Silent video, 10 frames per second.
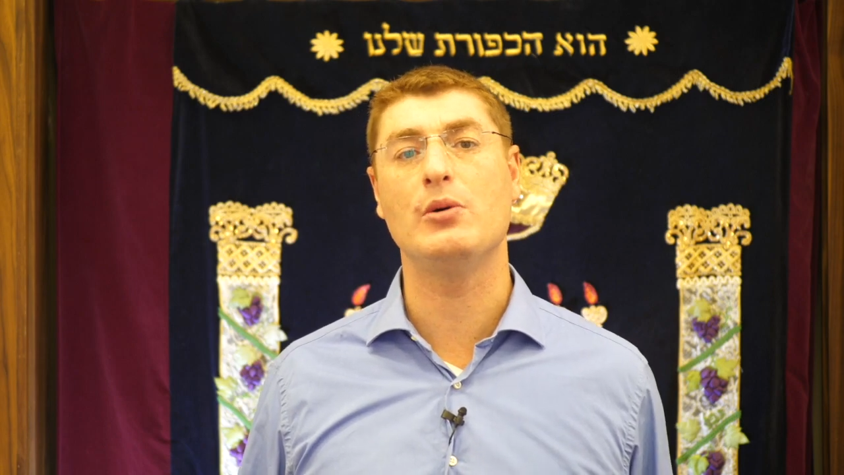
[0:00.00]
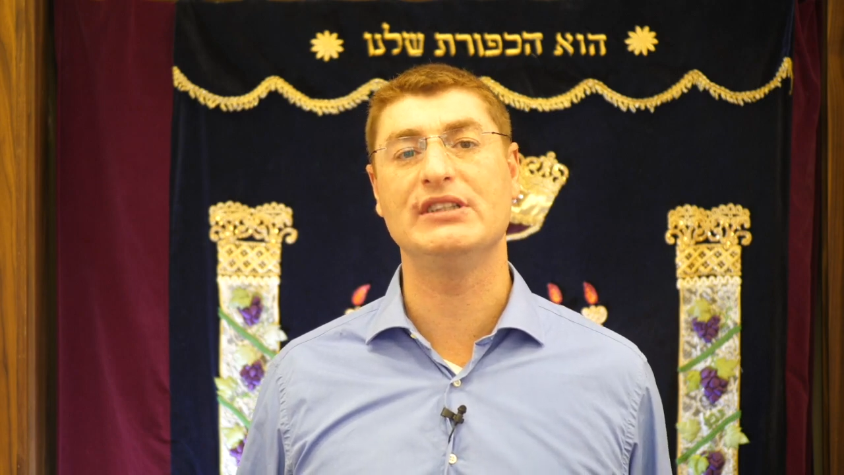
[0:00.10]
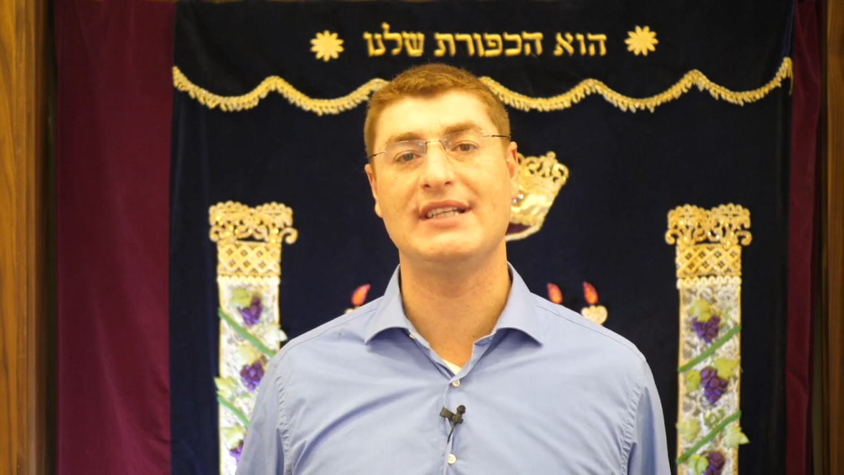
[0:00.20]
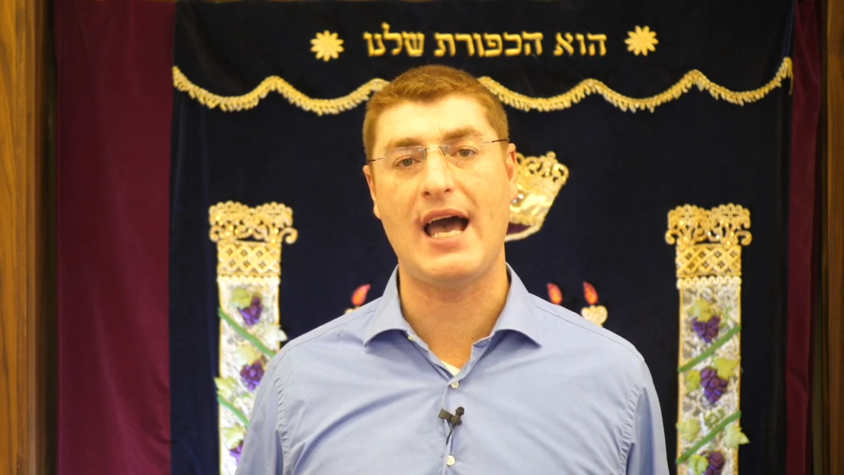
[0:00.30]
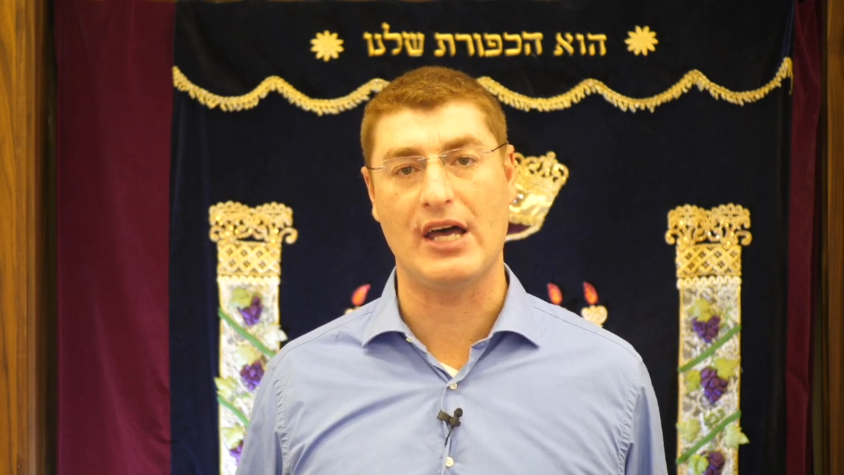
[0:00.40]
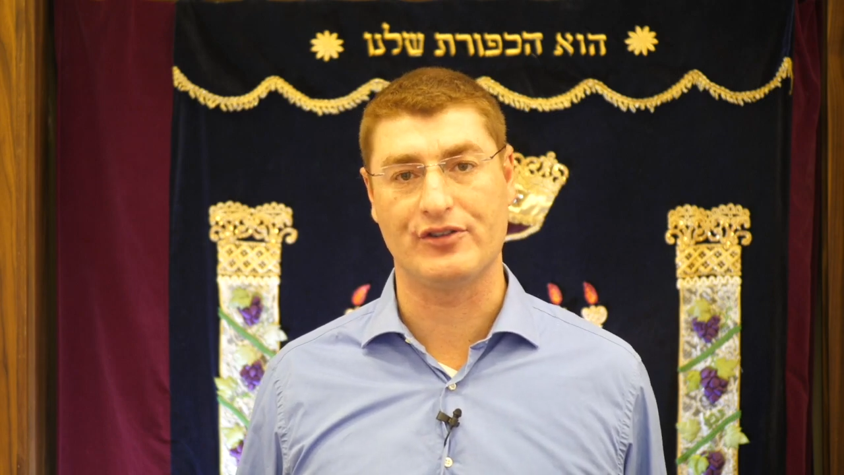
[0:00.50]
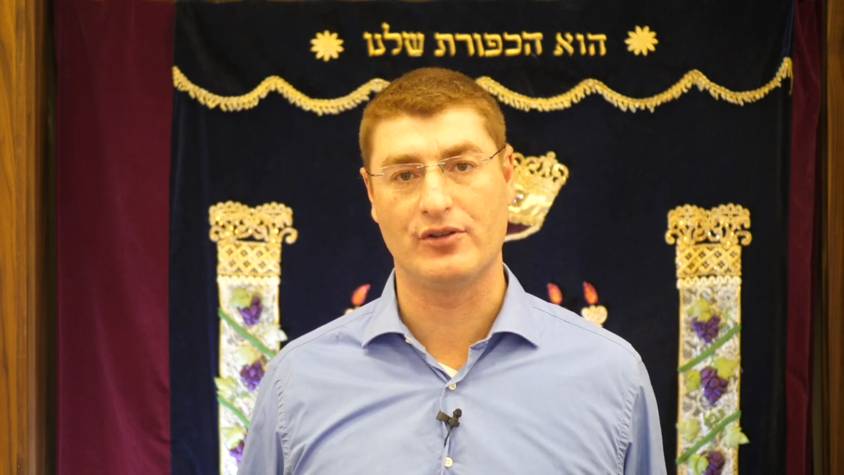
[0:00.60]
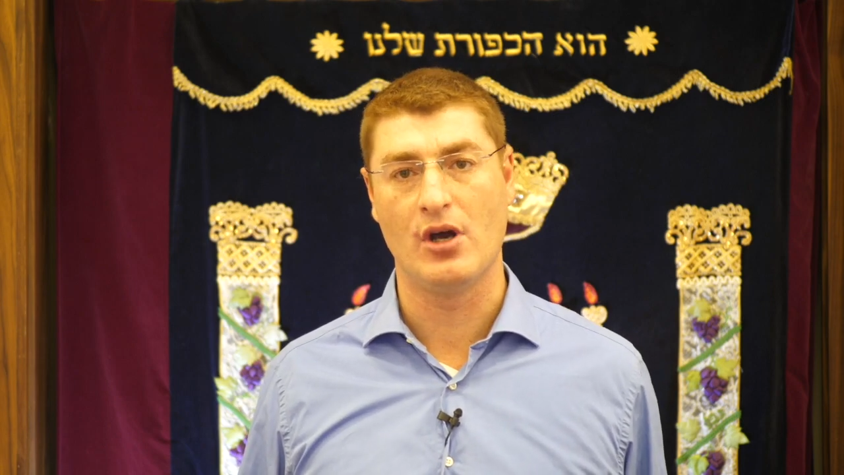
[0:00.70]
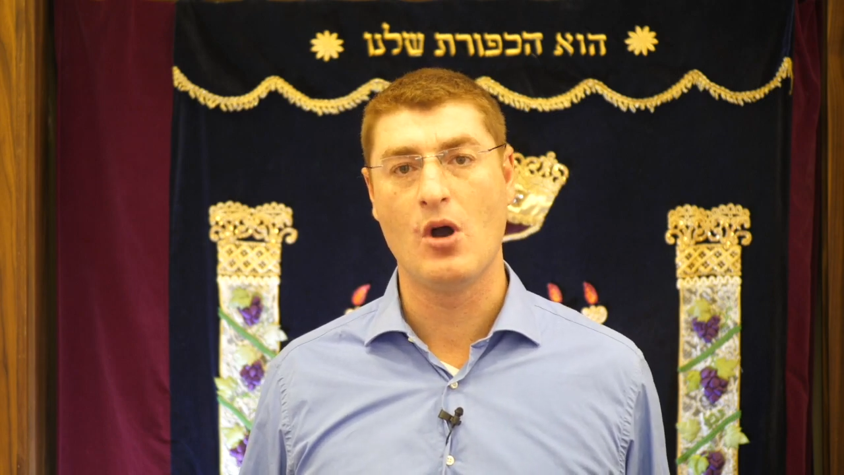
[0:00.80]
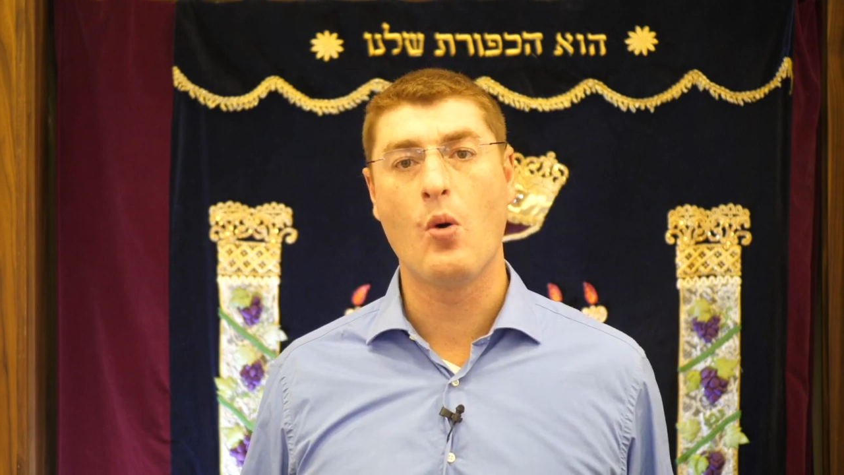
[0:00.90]
was asked,
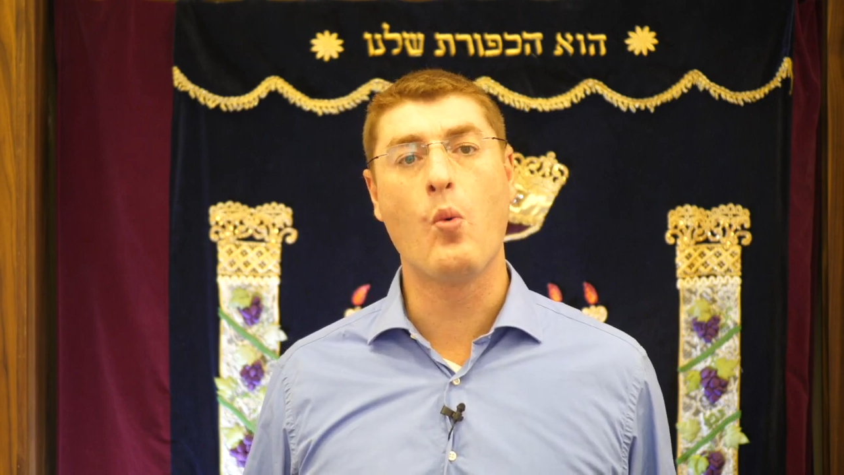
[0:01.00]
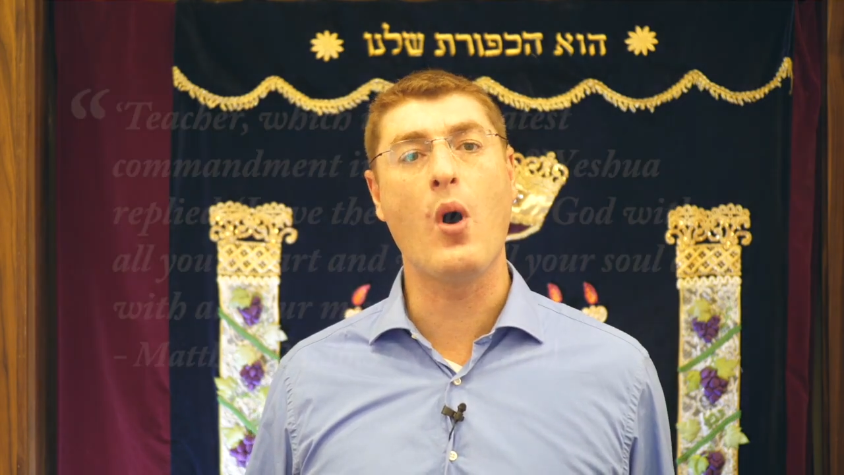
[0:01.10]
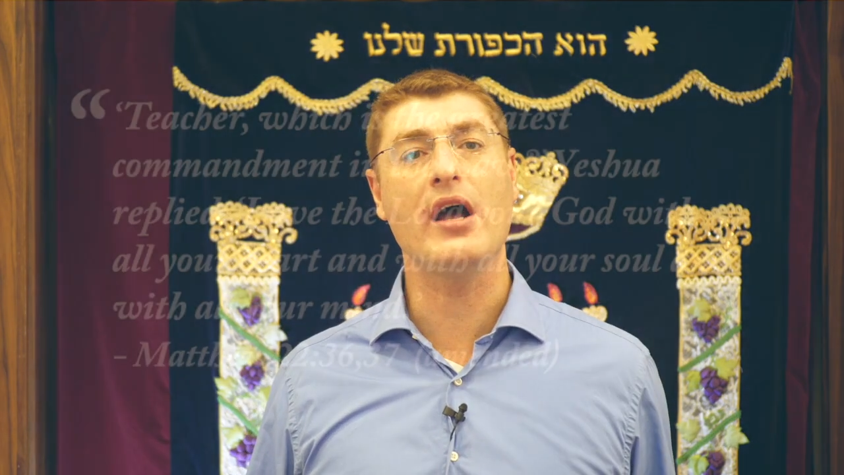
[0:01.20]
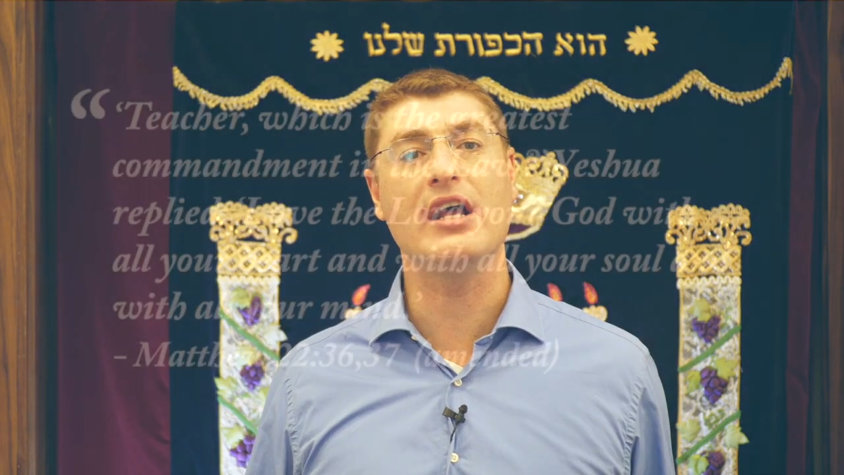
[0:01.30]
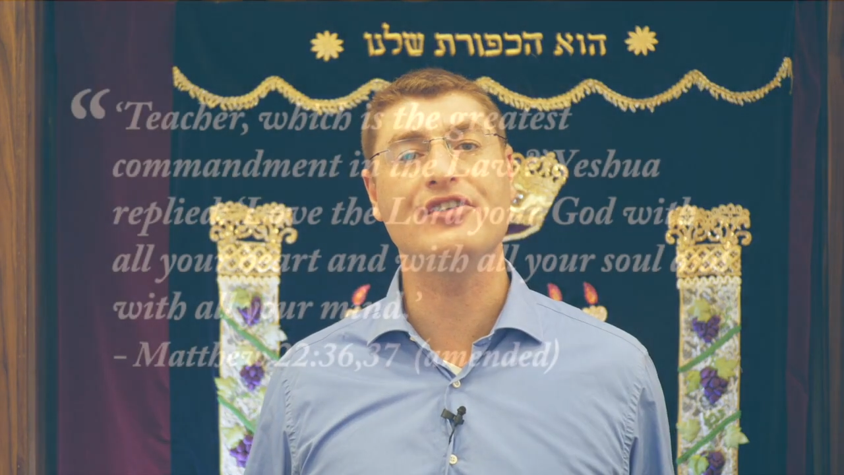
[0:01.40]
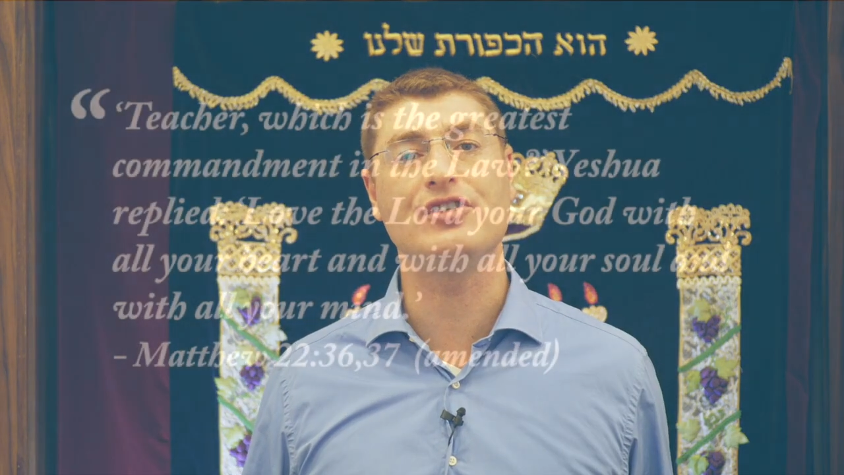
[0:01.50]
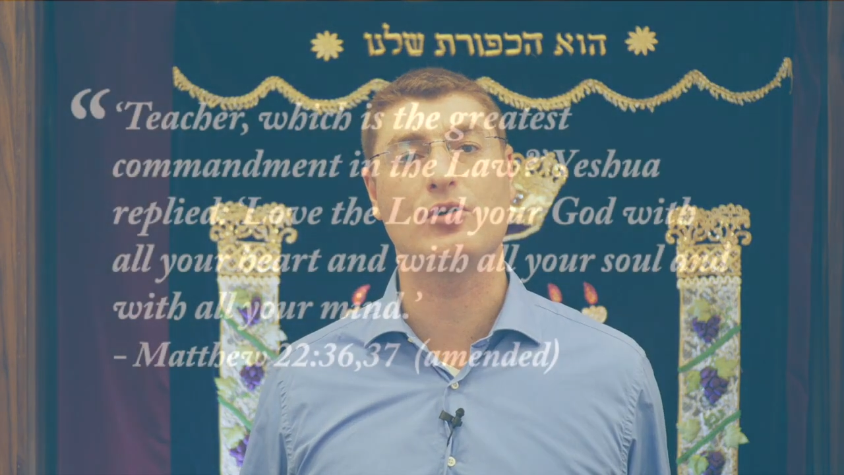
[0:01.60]
"What is the